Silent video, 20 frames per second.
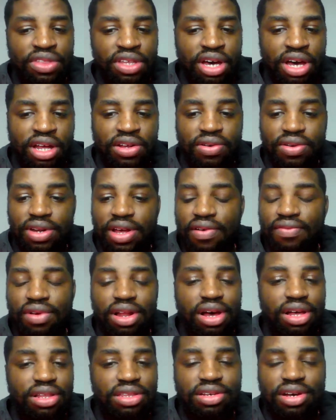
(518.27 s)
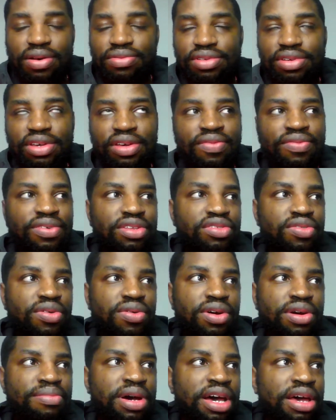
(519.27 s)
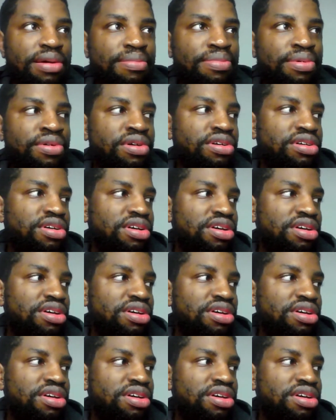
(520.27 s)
I don't have a lot of time to even talk about it, but